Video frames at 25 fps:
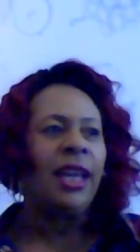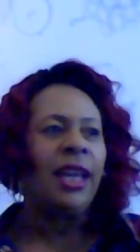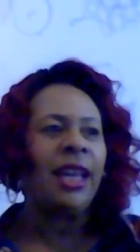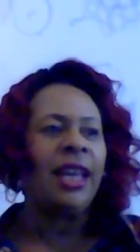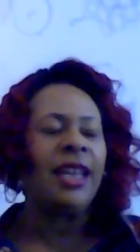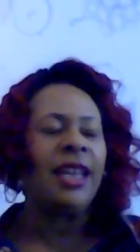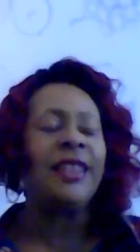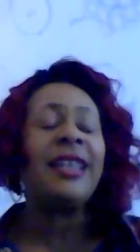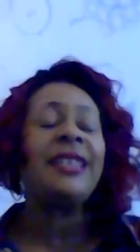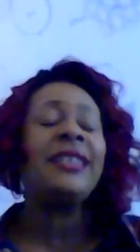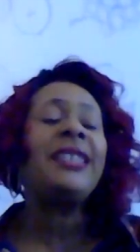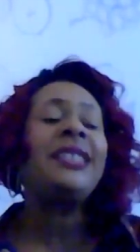
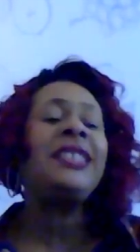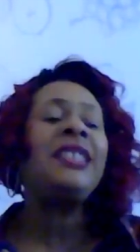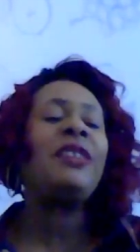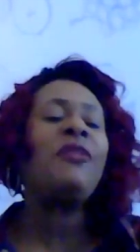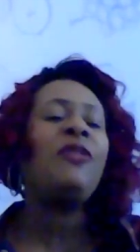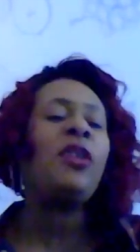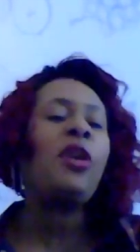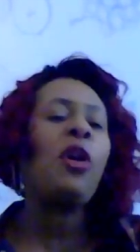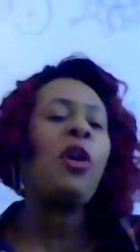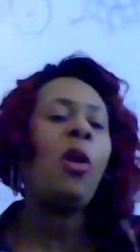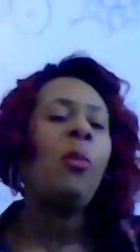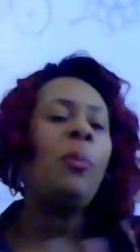There's a
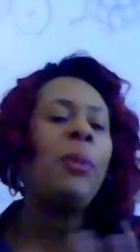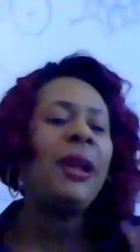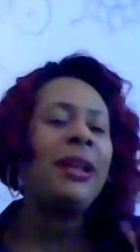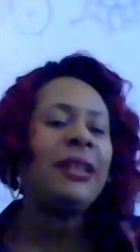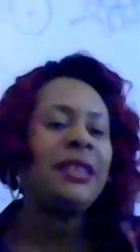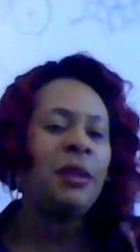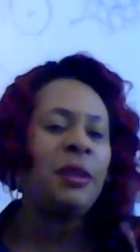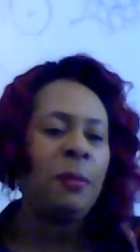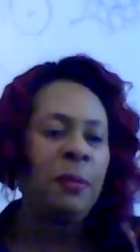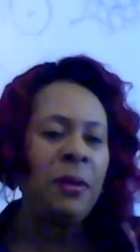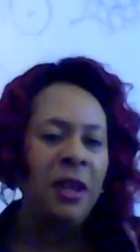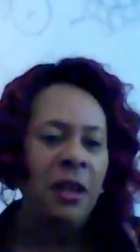different complex
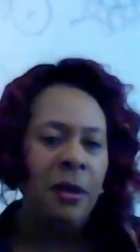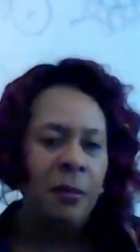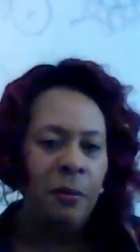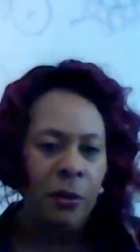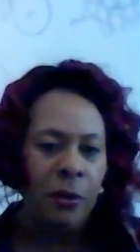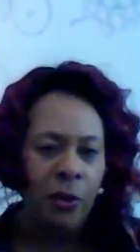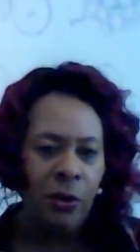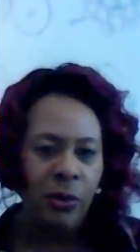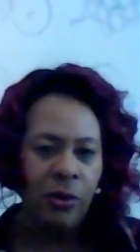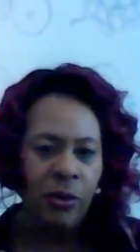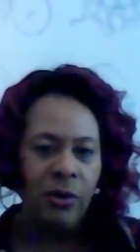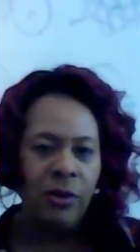of
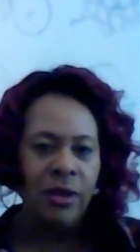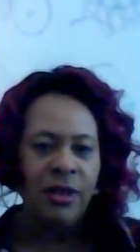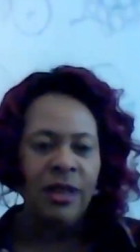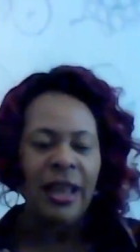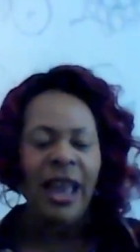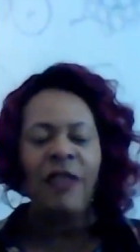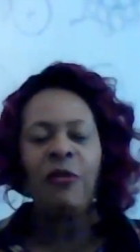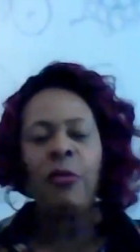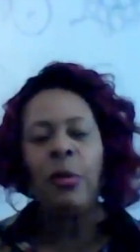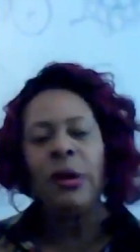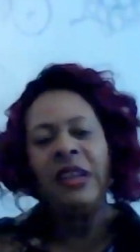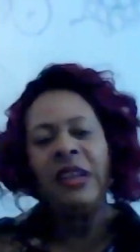people.
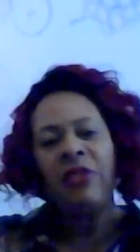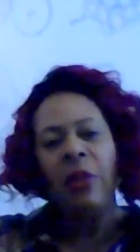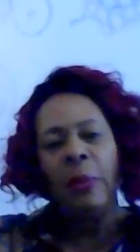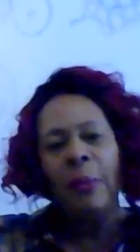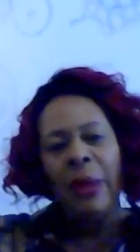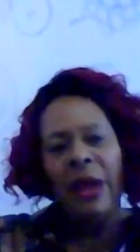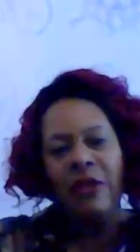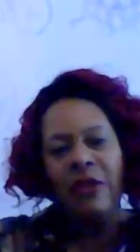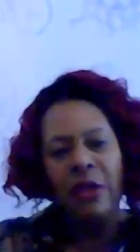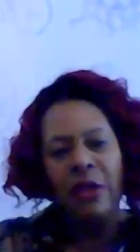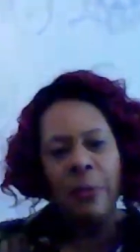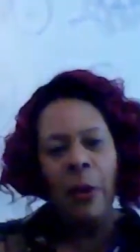Everybody from
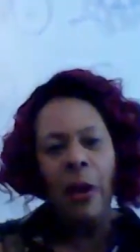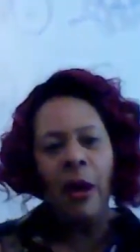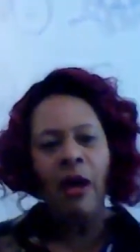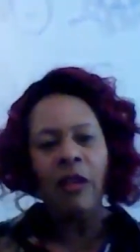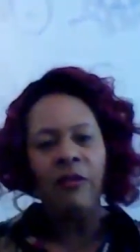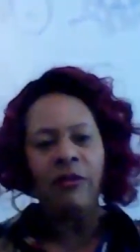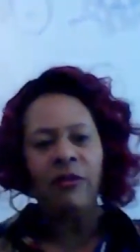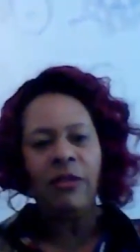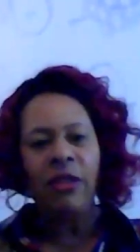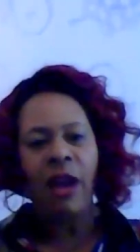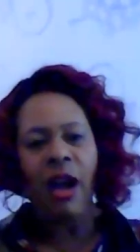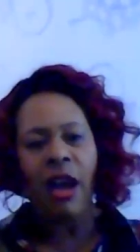every part
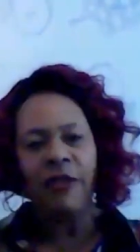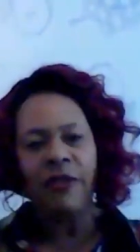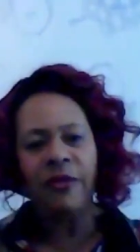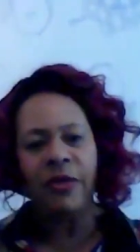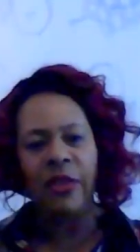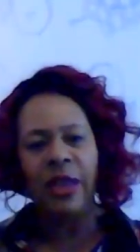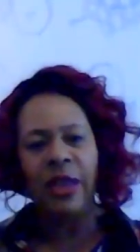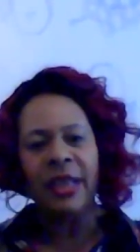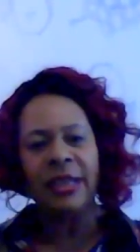of life